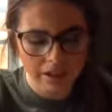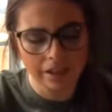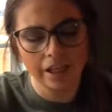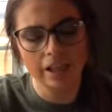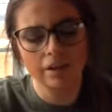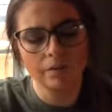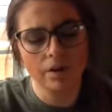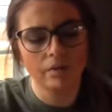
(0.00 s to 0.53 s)
The
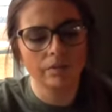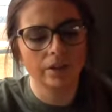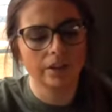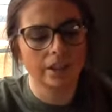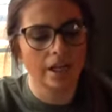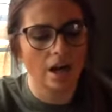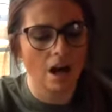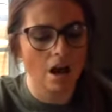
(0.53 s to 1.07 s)
other one
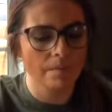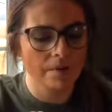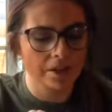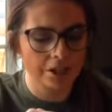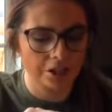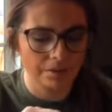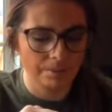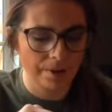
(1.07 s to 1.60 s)
was the
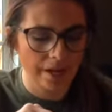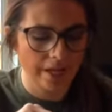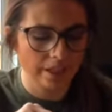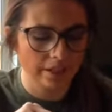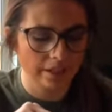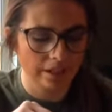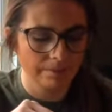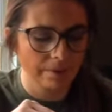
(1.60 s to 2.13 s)
Amish
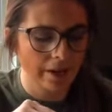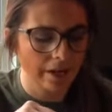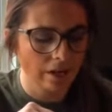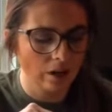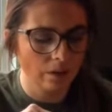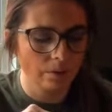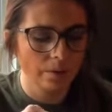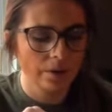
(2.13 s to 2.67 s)
paste
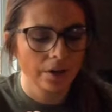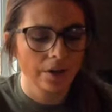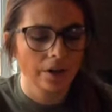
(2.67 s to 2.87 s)
tomato.